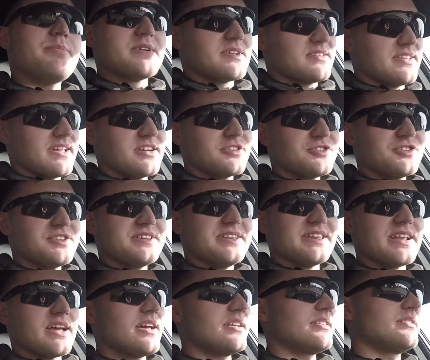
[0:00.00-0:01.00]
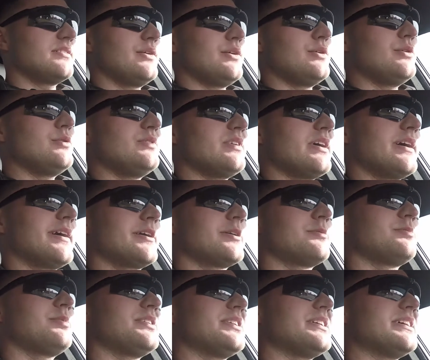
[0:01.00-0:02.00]
It's actually not too
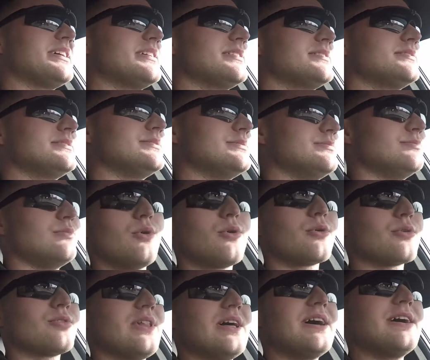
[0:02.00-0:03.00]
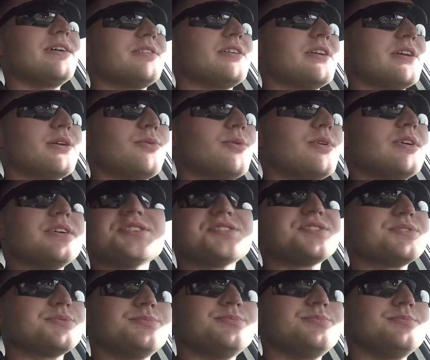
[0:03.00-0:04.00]
terribly more loud than it
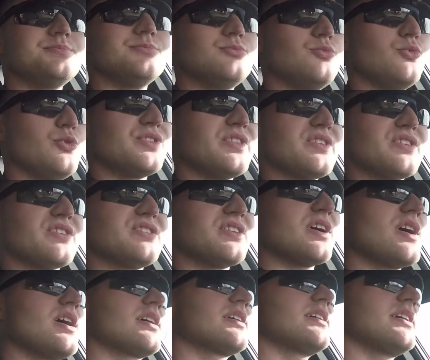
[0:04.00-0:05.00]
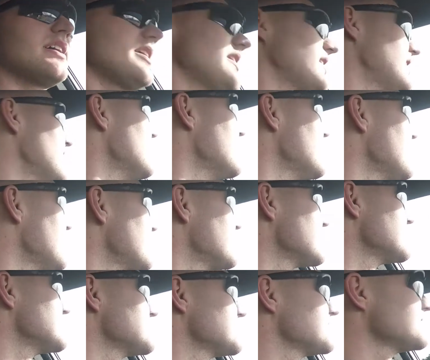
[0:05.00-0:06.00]
was with the stock
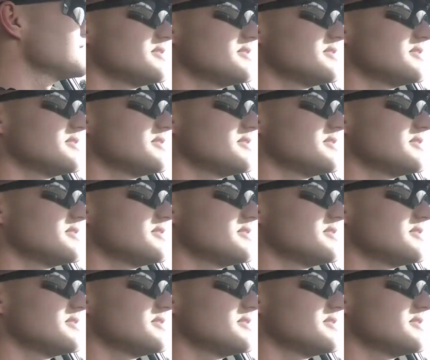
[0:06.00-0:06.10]
headers,